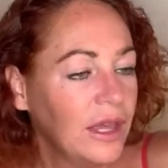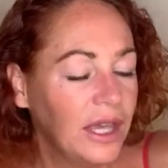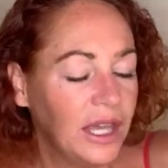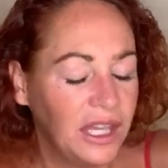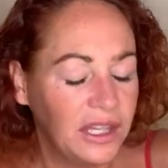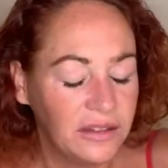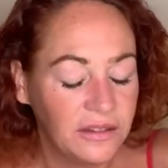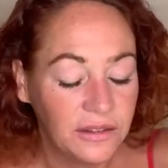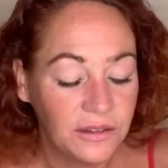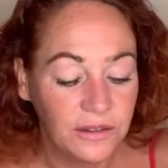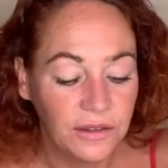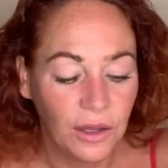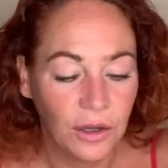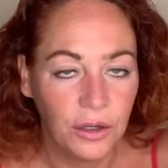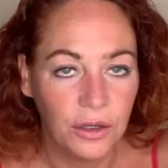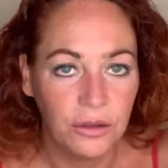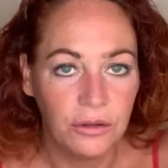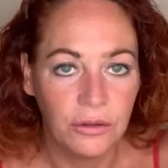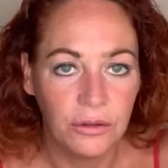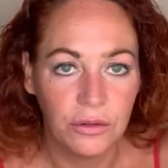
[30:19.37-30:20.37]
It's
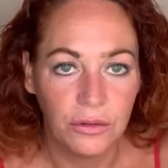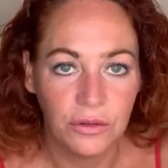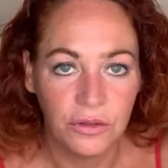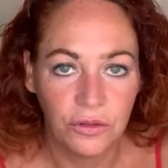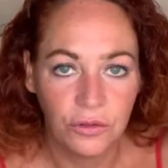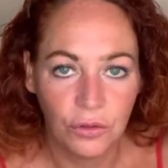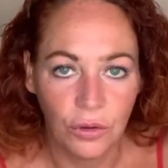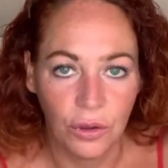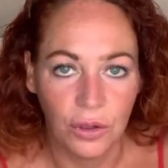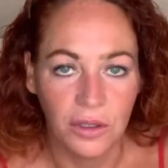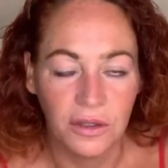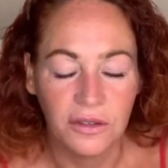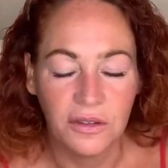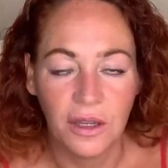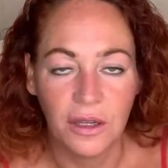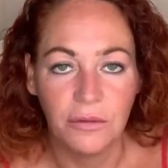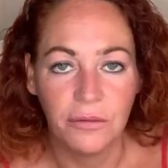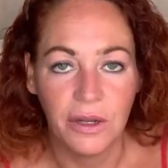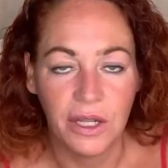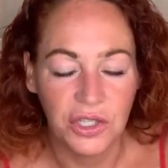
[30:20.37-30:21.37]
so strong and
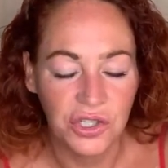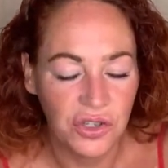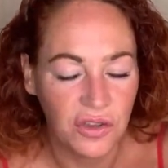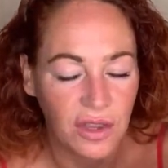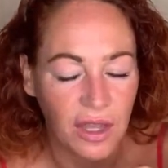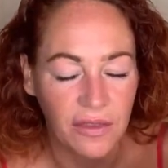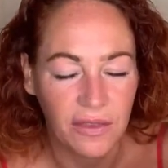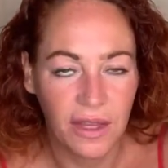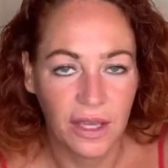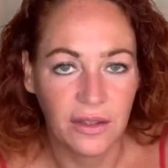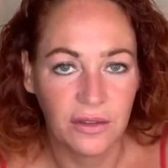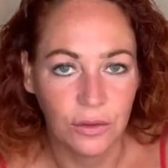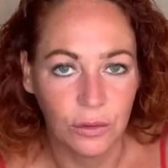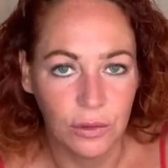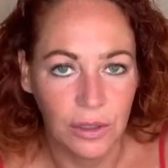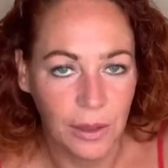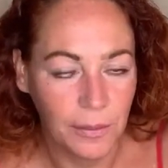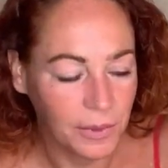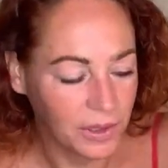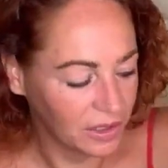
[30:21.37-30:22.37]
so rich that that's
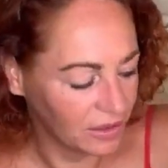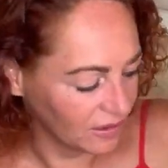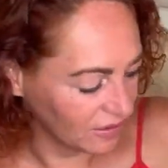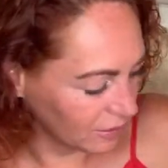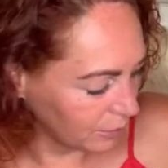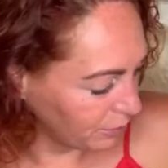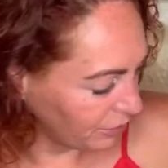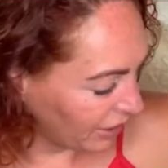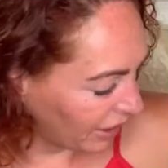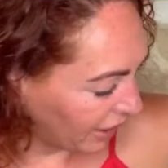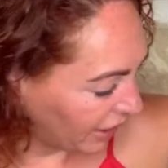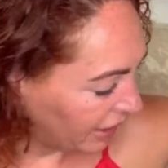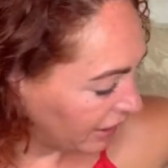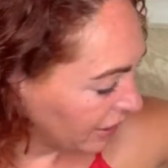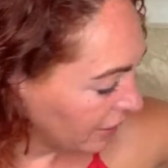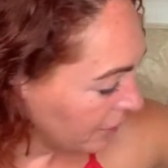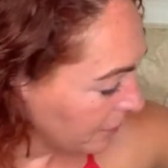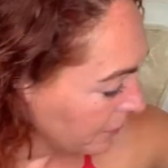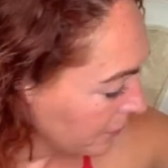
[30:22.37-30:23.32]
all I'm going to spray.